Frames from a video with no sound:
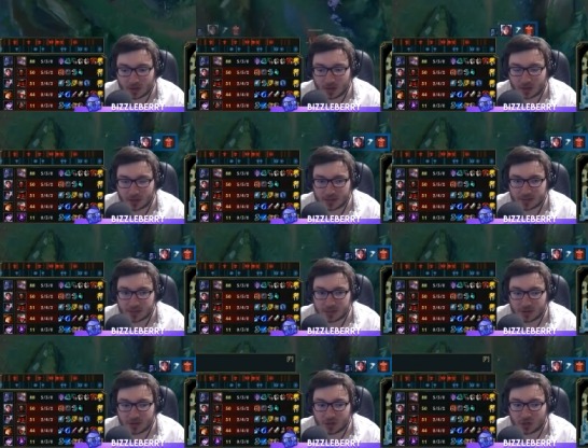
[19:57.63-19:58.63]

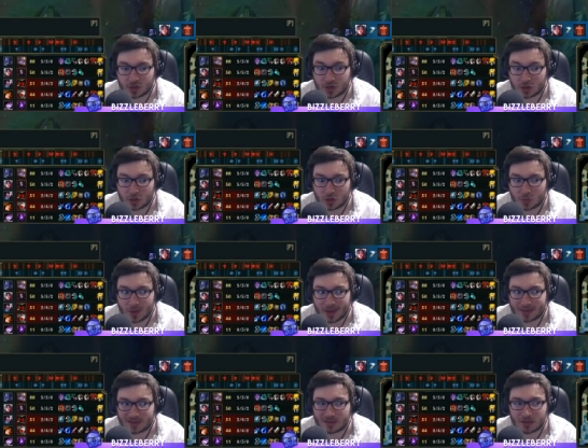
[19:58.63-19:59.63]
Unnecessary. You gotta know
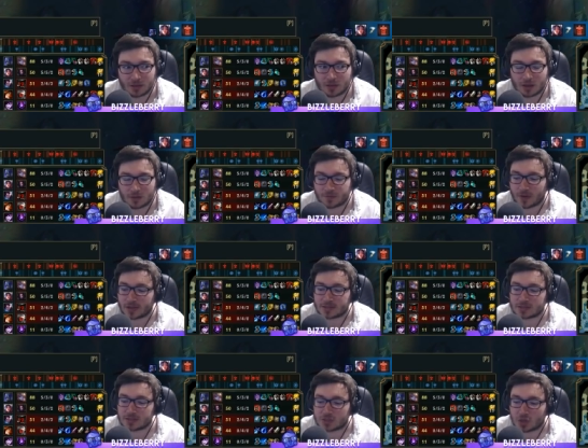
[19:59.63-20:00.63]
when a
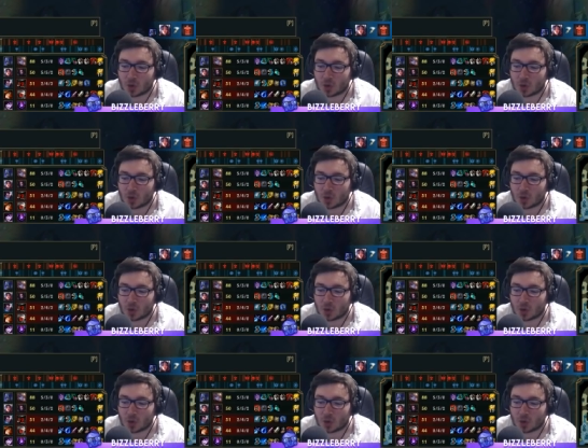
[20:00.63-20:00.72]
fight's